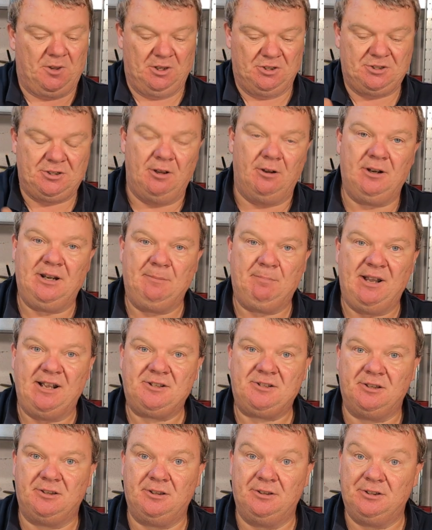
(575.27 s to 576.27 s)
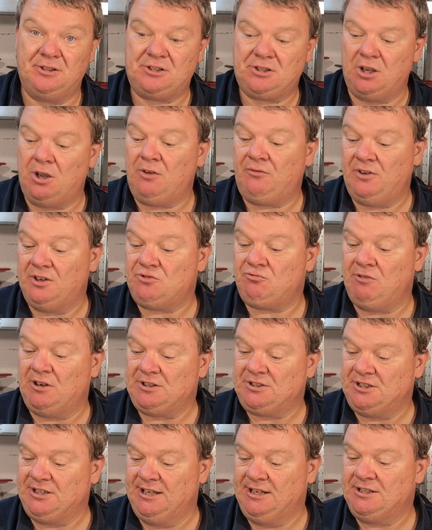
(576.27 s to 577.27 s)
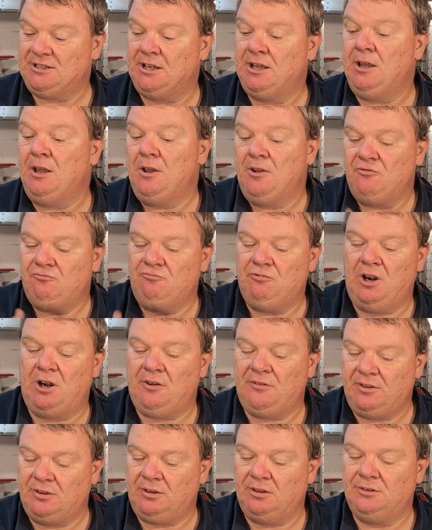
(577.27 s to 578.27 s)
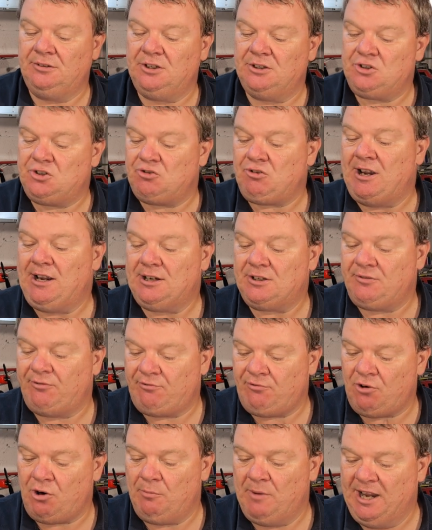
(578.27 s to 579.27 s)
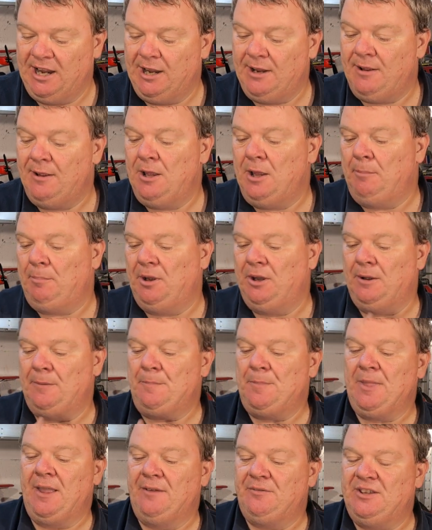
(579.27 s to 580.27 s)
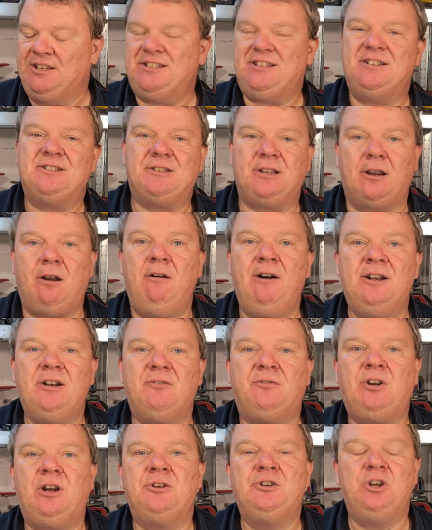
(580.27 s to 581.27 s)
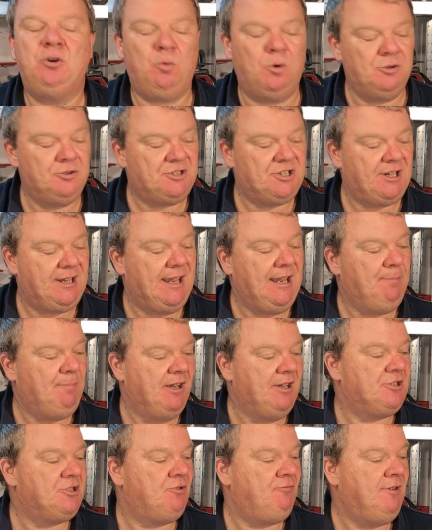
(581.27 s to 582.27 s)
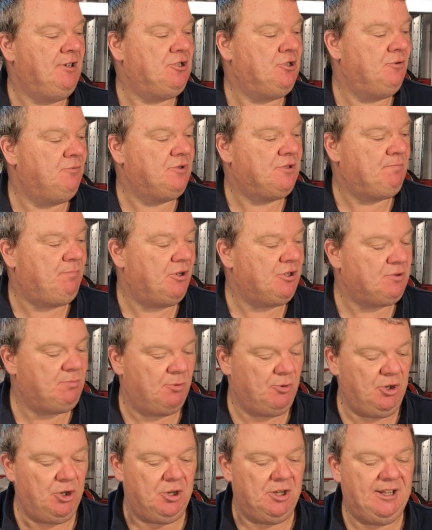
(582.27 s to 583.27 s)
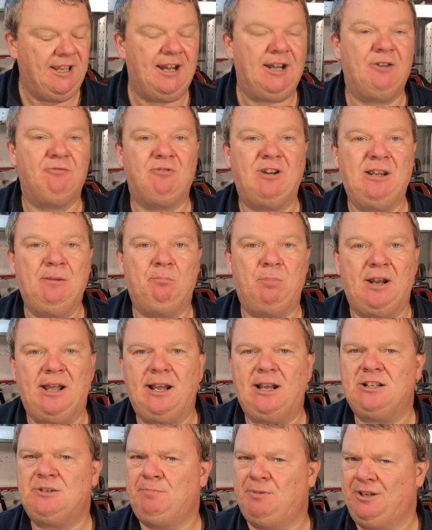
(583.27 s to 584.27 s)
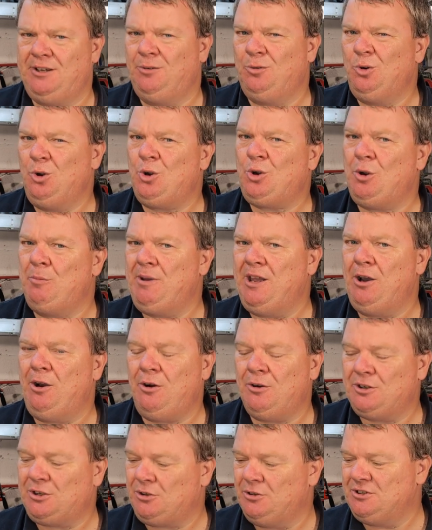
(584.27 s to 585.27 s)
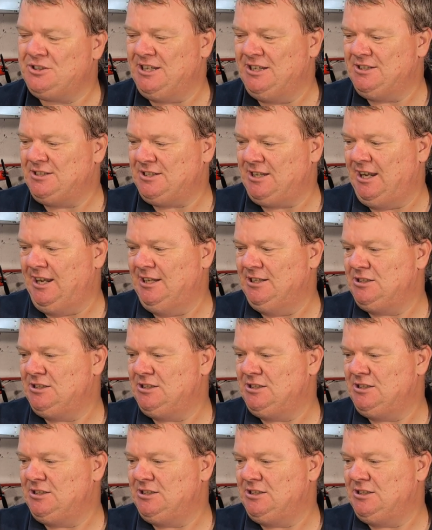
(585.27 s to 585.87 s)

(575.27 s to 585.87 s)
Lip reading: certainly better than the surface rust is, rather than detract from it. But this is the kind of gun you want to keep it as original as possible. You could get it re-blacked, but it will look a bit odd because it's